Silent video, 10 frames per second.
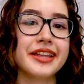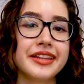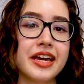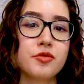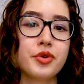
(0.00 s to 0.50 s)

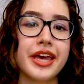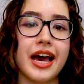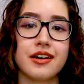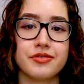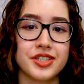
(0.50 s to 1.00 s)
And then we
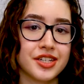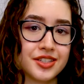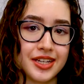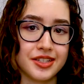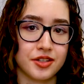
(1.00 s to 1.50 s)
have
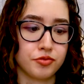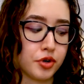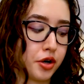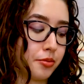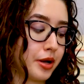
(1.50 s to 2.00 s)
Six Days in
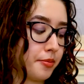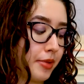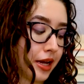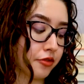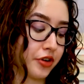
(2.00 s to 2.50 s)
Rome
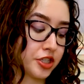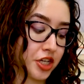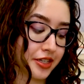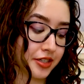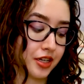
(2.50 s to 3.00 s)
by
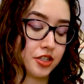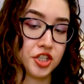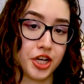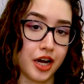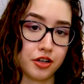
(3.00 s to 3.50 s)
Francesca
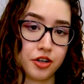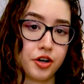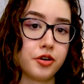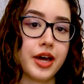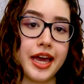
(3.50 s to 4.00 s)
Giacco,